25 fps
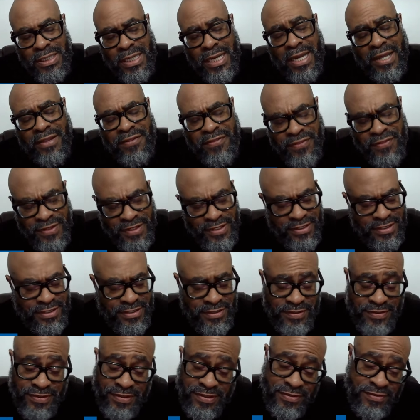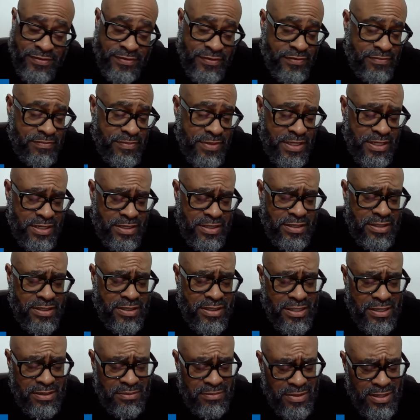I think the Sixers may
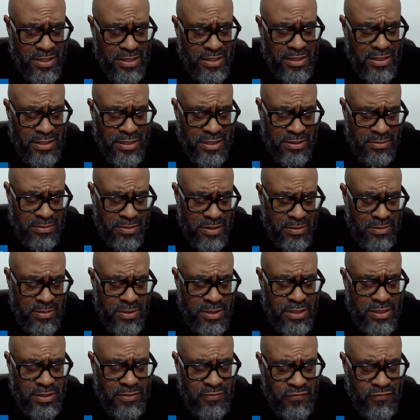be